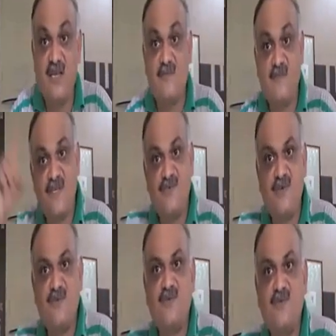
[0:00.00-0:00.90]
then
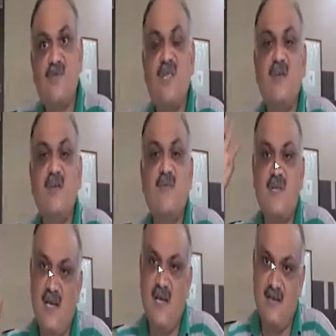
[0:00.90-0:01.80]
after you have to
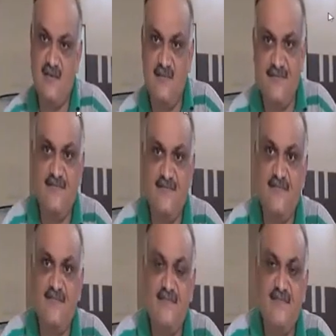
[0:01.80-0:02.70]
think for that.
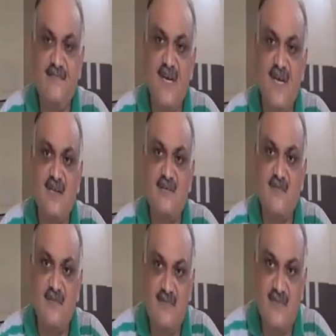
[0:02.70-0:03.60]

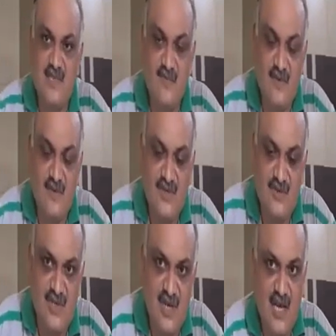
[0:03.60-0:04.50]
But
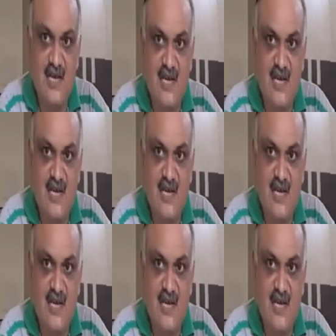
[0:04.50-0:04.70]
suppose you